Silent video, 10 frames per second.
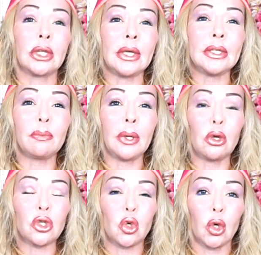this
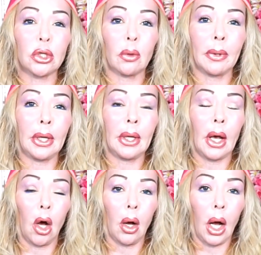video is going to be
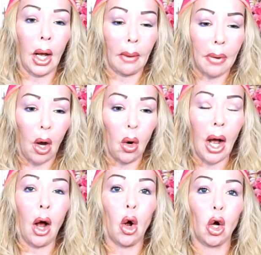about
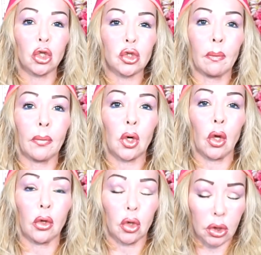an awesome
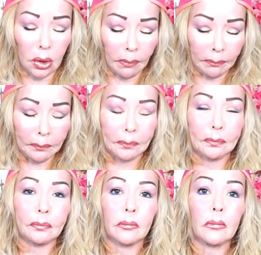product.
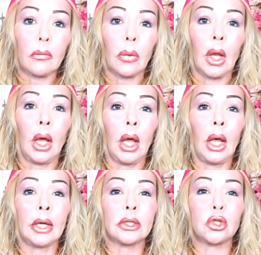
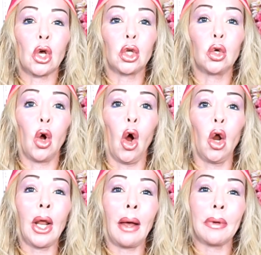And so you
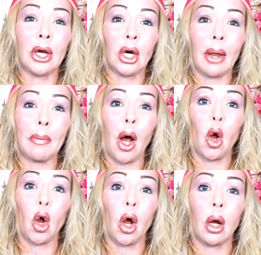all have heard
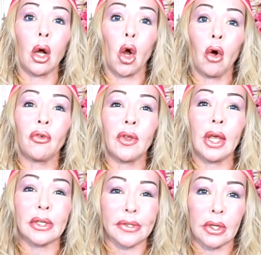about
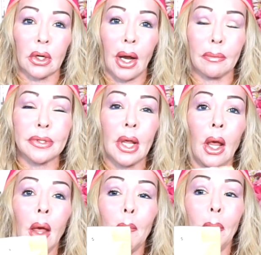coffee scrubs,
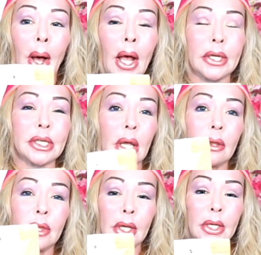but
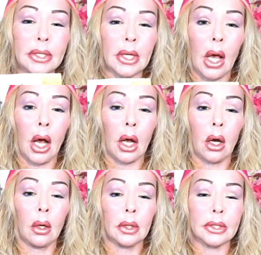these
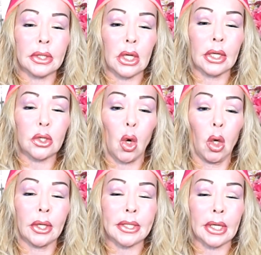it's
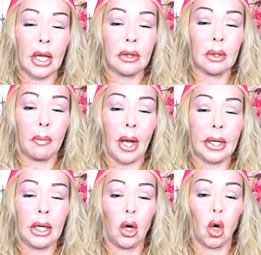called the Slender
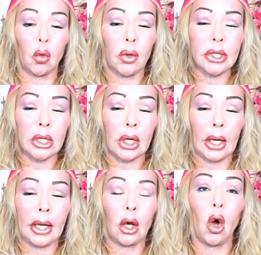Body
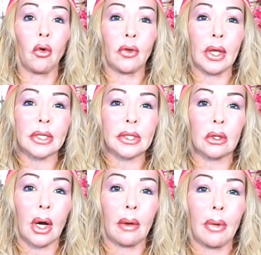Originally Coffee
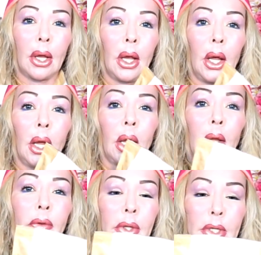Scrub.
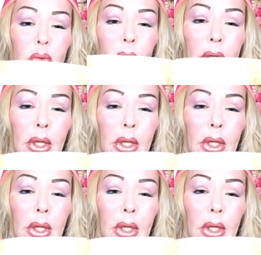This one